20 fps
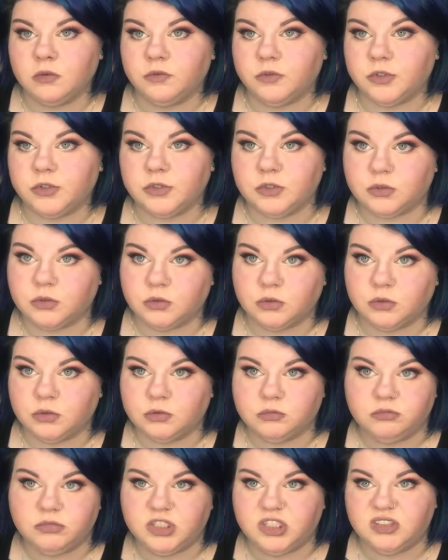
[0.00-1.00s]
for school.
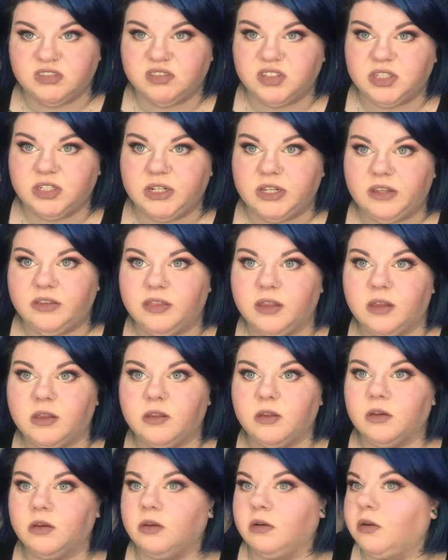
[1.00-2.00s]
Doesn't really take that
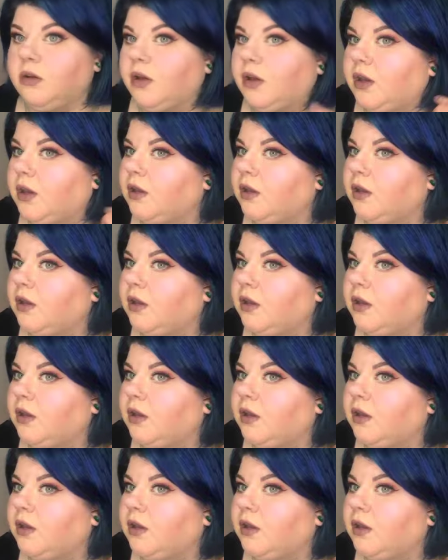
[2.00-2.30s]
long.